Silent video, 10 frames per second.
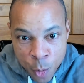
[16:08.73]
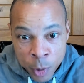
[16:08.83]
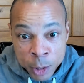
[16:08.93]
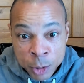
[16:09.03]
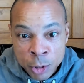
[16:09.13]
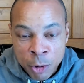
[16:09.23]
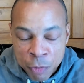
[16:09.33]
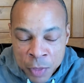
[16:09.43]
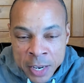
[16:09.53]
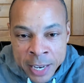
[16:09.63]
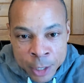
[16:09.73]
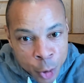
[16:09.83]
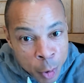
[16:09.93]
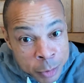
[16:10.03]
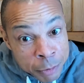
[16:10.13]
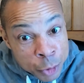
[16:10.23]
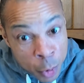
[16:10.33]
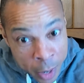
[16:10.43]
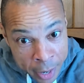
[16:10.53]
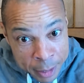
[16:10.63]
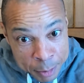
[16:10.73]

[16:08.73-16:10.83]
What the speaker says: when you start thinking in terms of try.